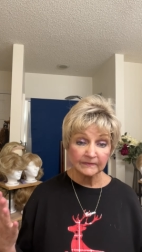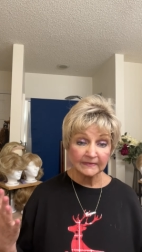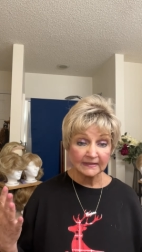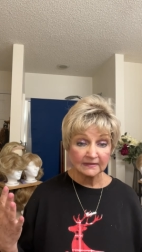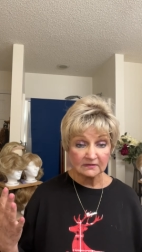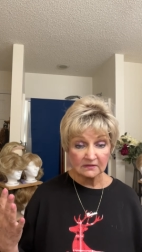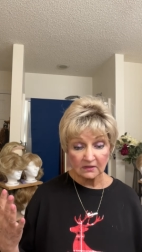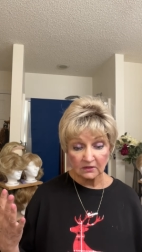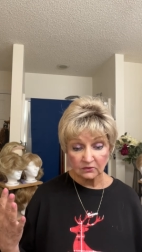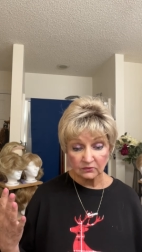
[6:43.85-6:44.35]

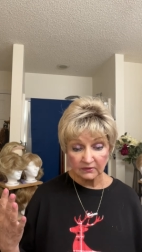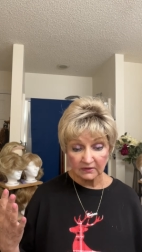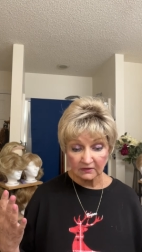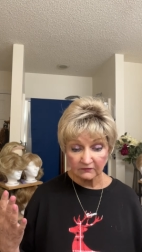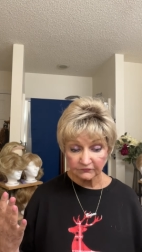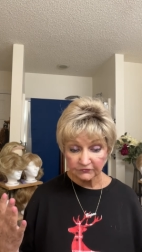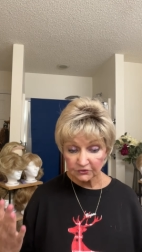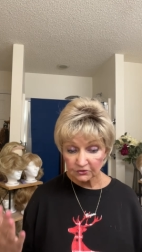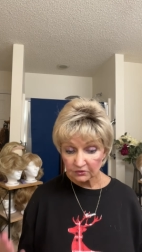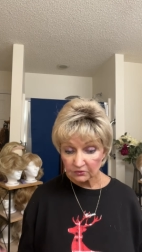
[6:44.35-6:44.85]
So
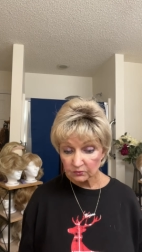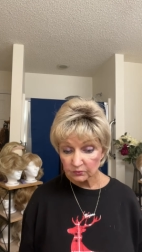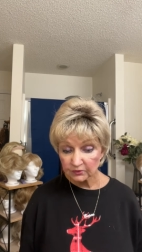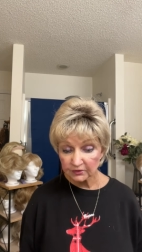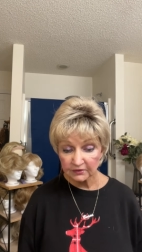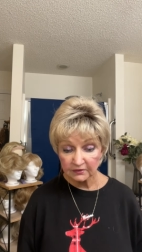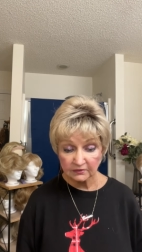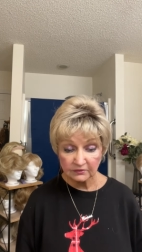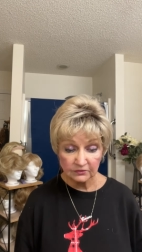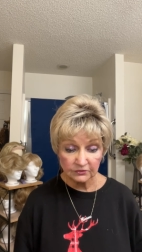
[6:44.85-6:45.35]
if you're a
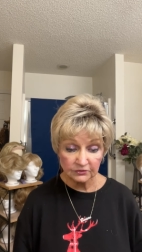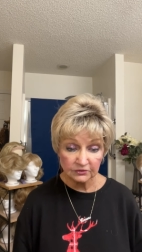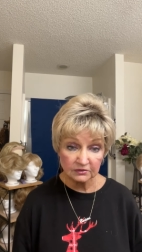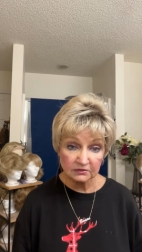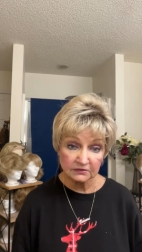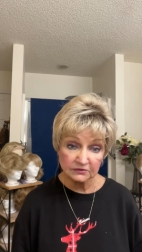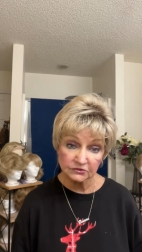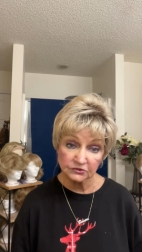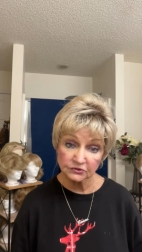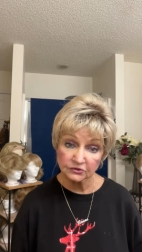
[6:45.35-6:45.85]
working girl
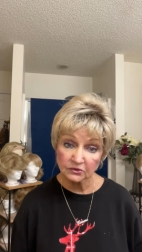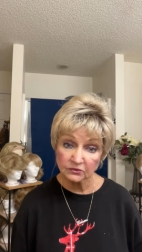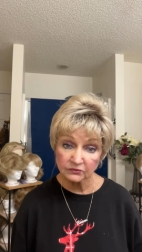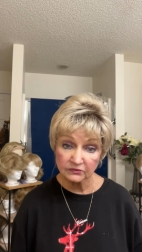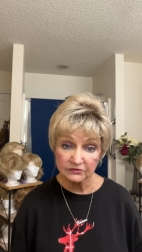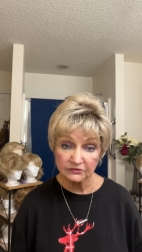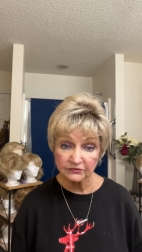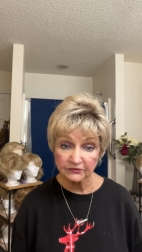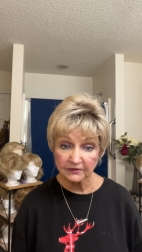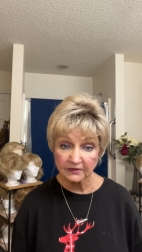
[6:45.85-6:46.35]
and you're
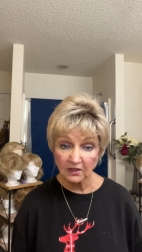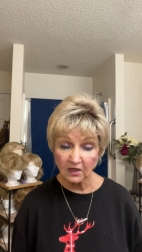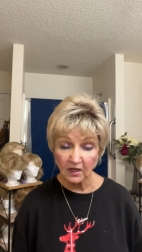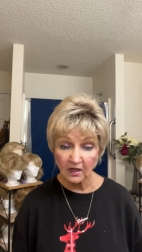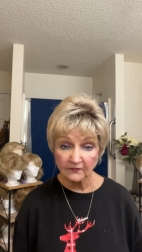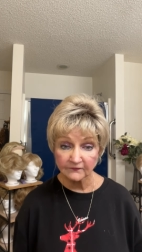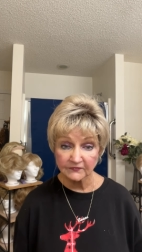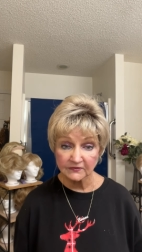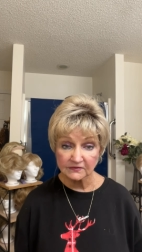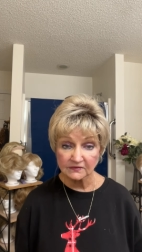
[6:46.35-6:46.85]
going to the
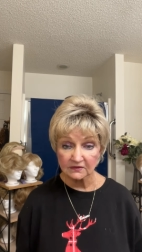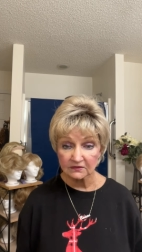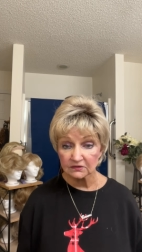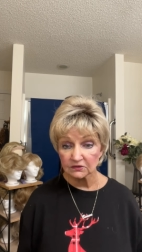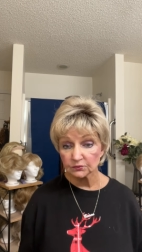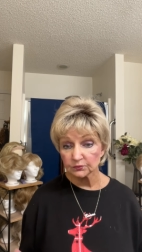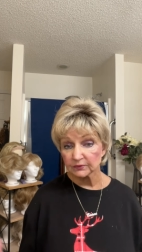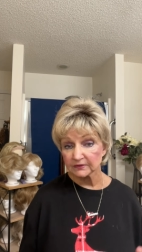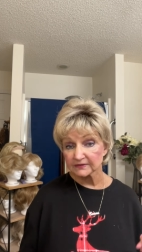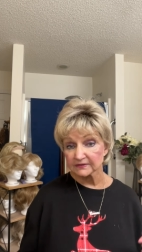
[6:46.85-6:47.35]
office and you
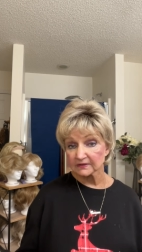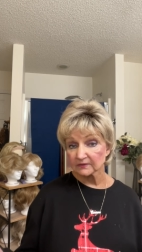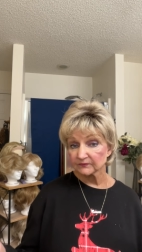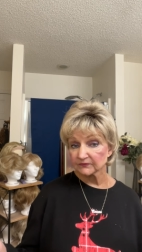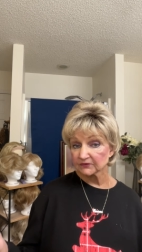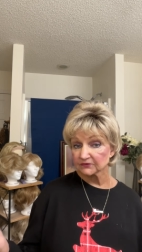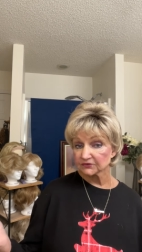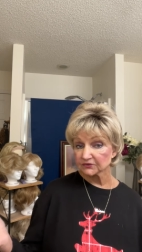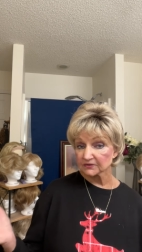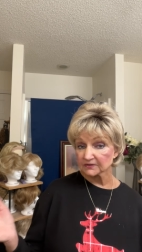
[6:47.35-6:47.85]
want
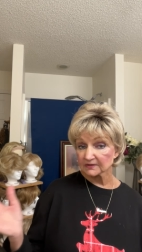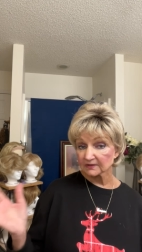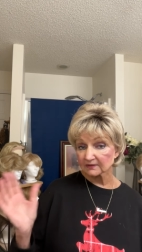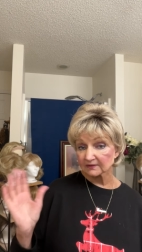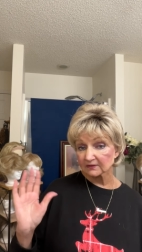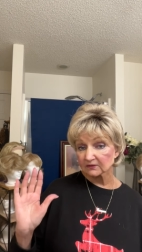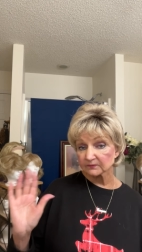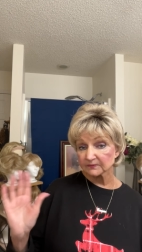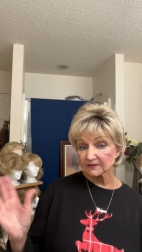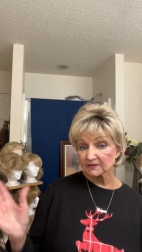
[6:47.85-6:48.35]
something just a
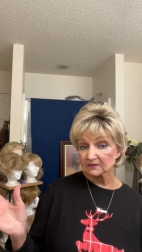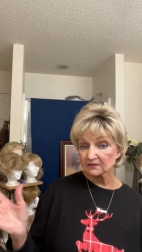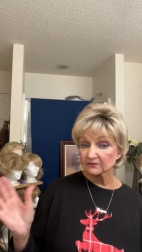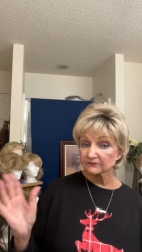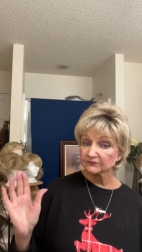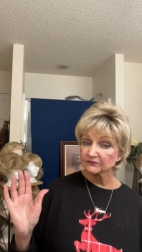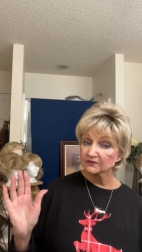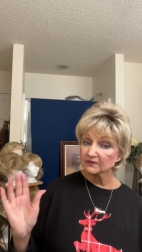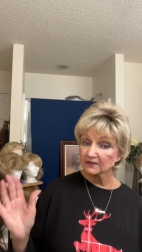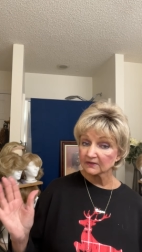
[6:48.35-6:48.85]
little bit
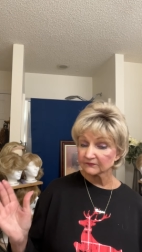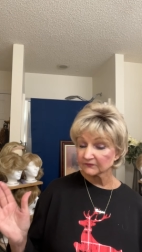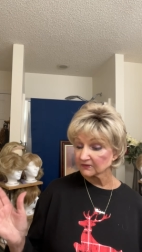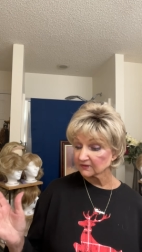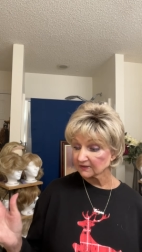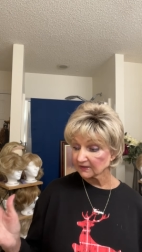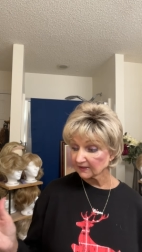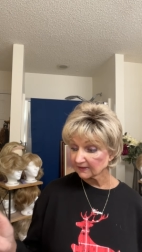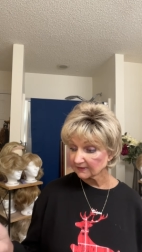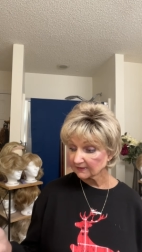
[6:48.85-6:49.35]
different every
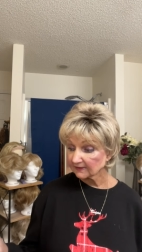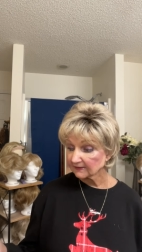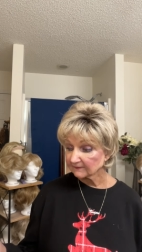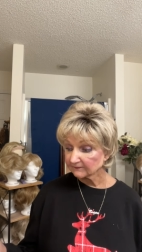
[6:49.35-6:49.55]
day,